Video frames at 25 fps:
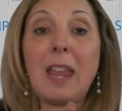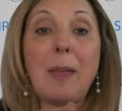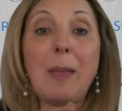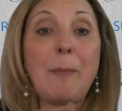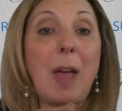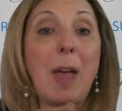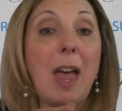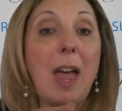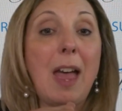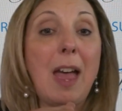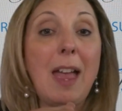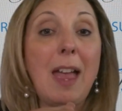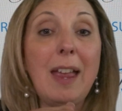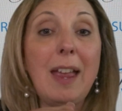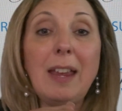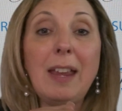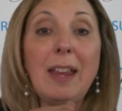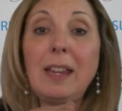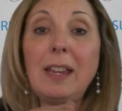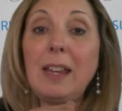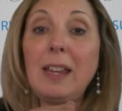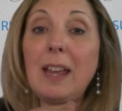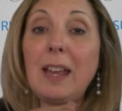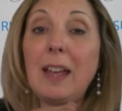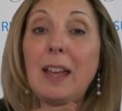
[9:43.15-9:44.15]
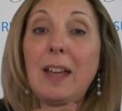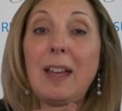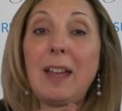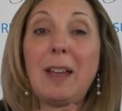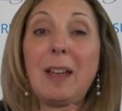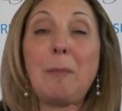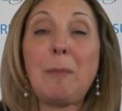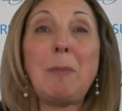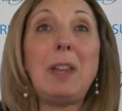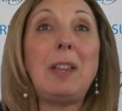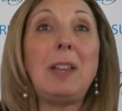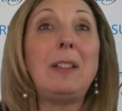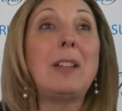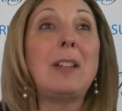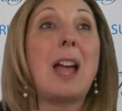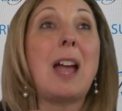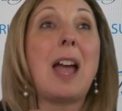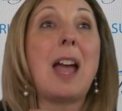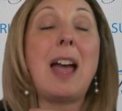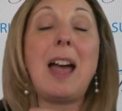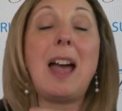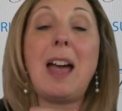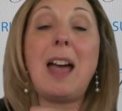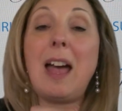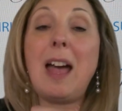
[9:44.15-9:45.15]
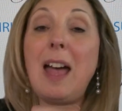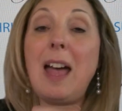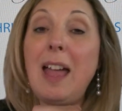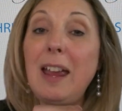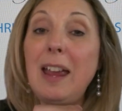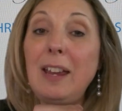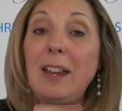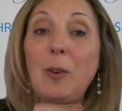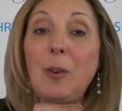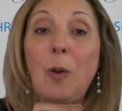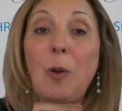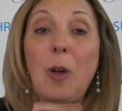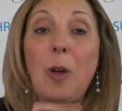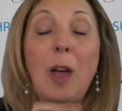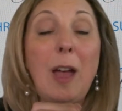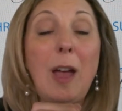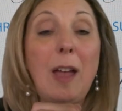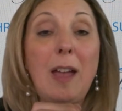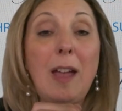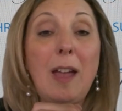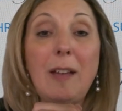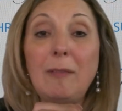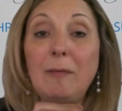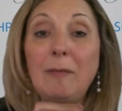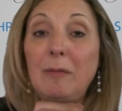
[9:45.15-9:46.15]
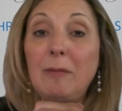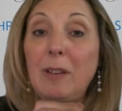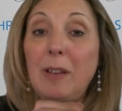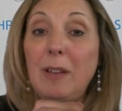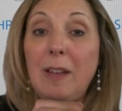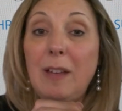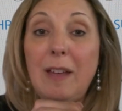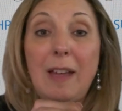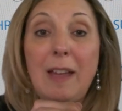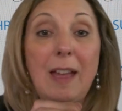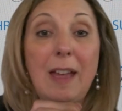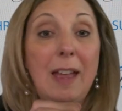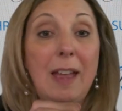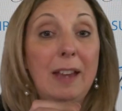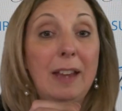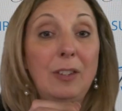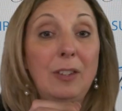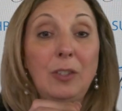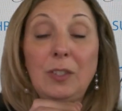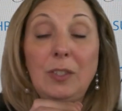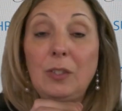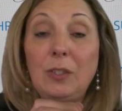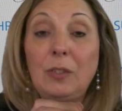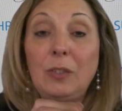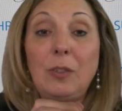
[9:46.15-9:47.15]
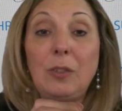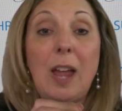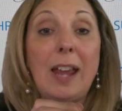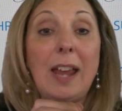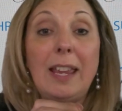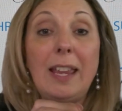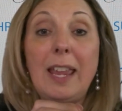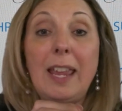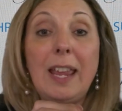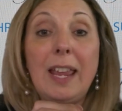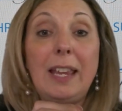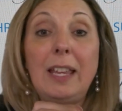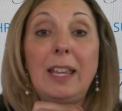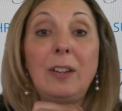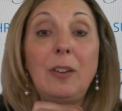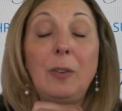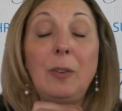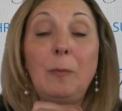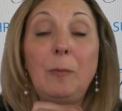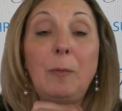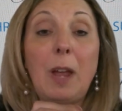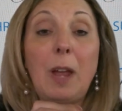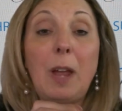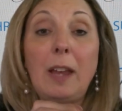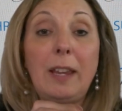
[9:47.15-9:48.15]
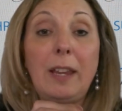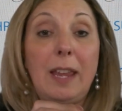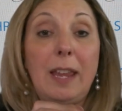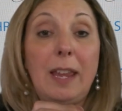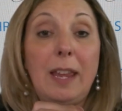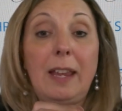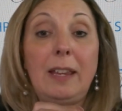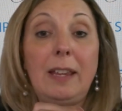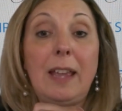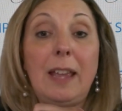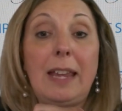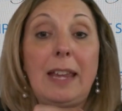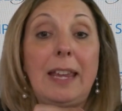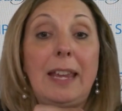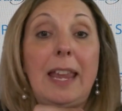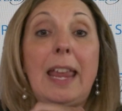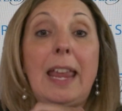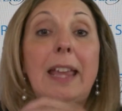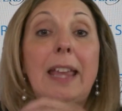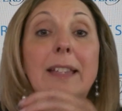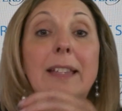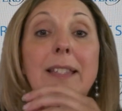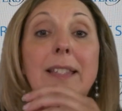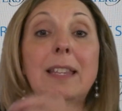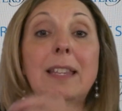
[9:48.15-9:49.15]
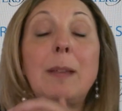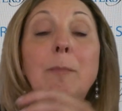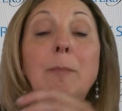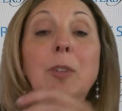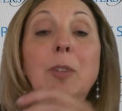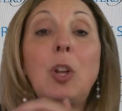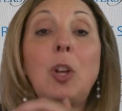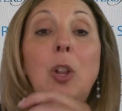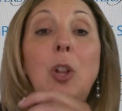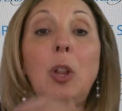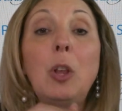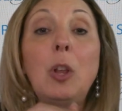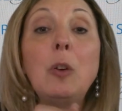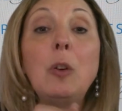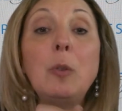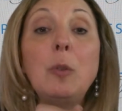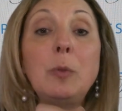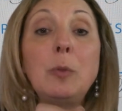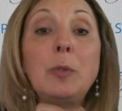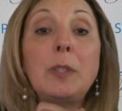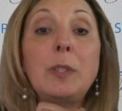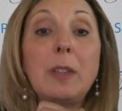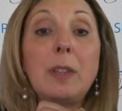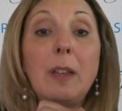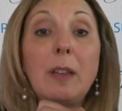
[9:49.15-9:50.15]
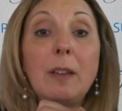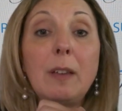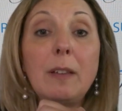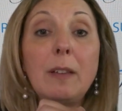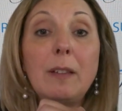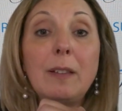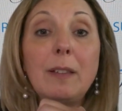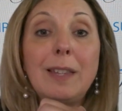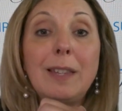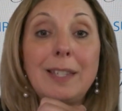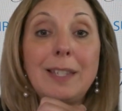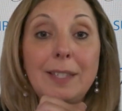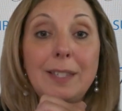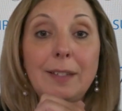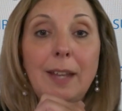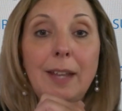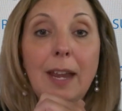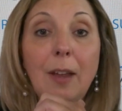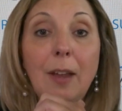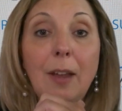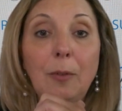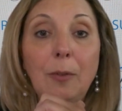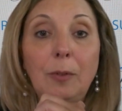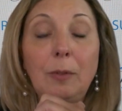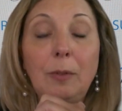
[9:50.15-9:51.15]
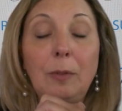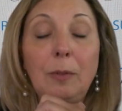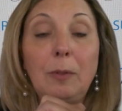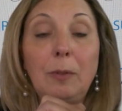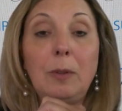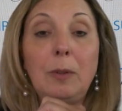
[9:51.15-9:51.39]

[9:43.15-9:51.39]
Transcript: Am I, I mean, I I just I can't get off, I can't, I can't seem to close this down.